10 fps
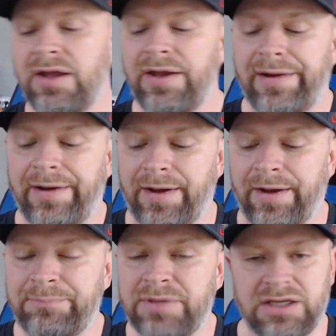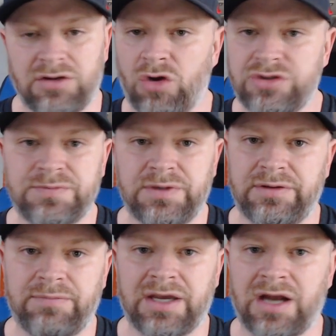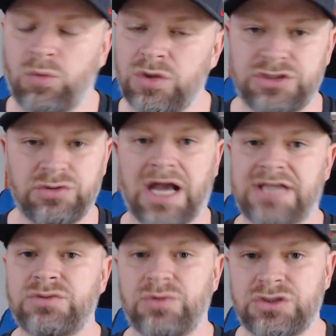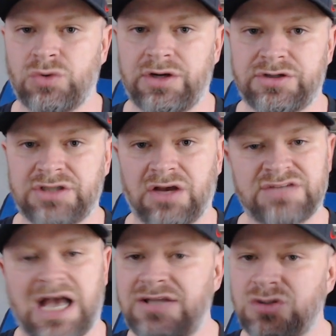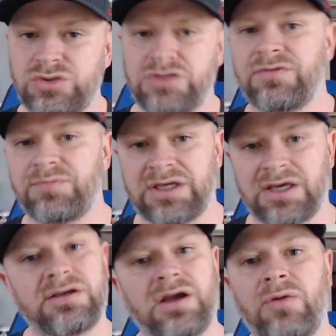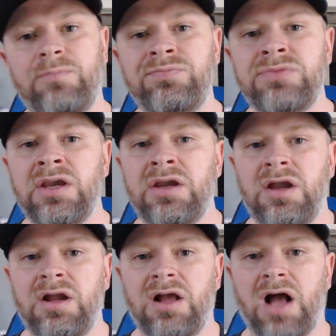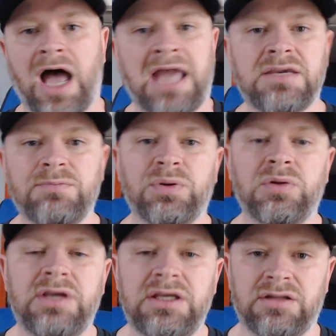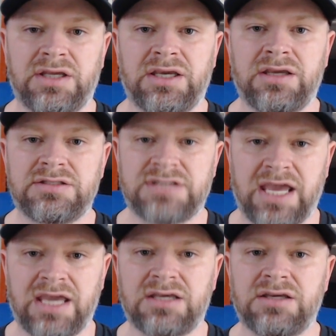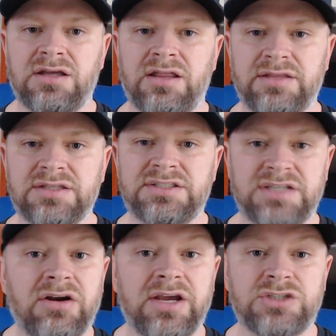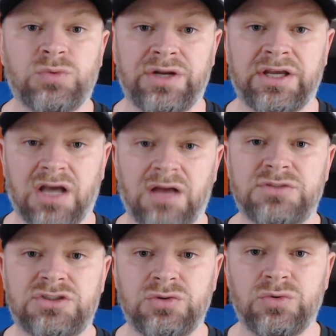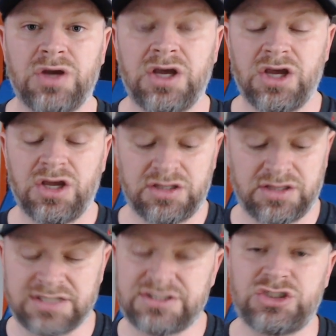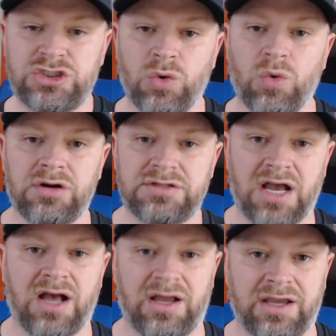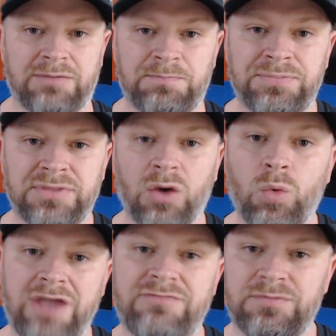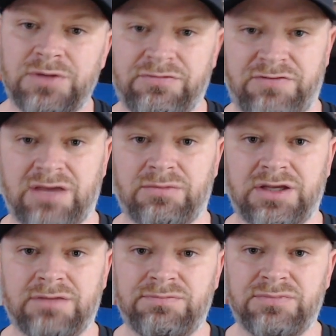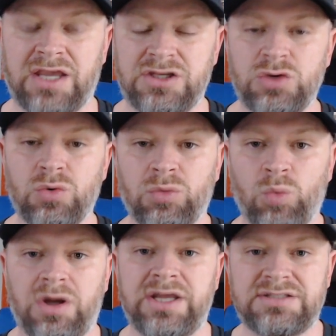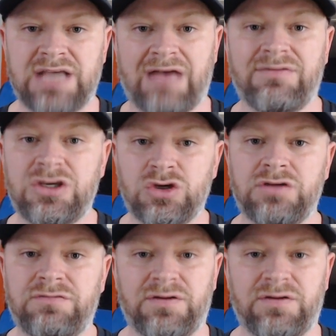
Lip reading: But ultimately, man, I want you guys to enjoy yourselves. I told you from the get-go, I completely take this serious when it comes to, this is your time away from your family, and you are wanting to have a good, fun